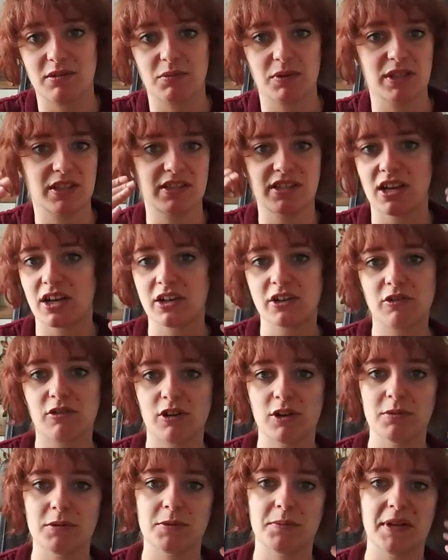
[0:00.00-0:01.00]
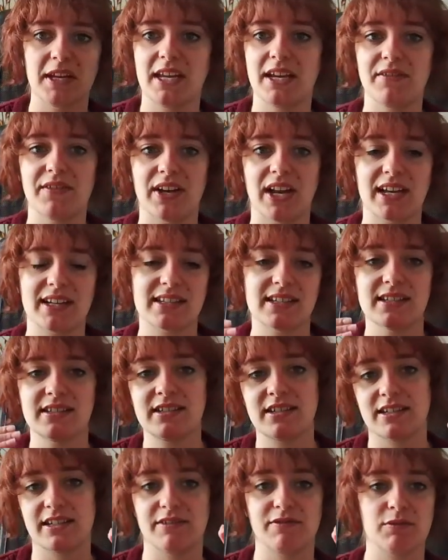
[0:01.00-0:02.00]
with certain groups being given access
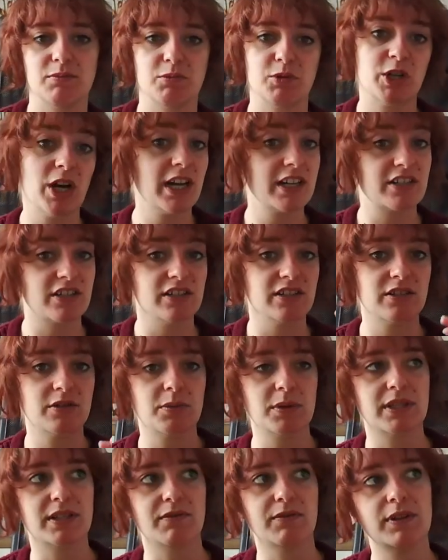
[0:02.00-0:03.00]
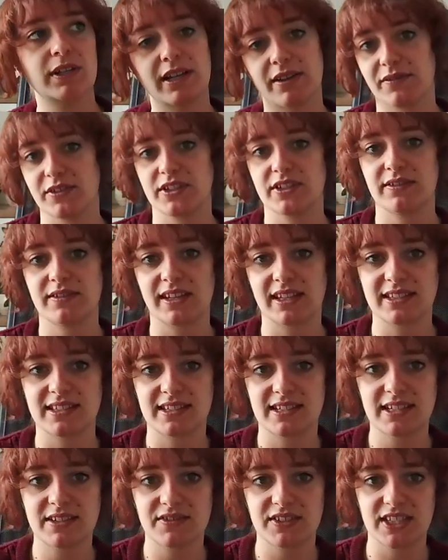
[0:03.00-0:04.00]
to different projections with different levels of
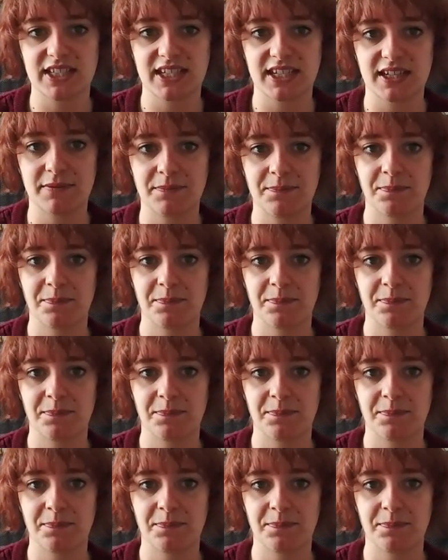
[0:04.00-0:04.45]
sensitivity.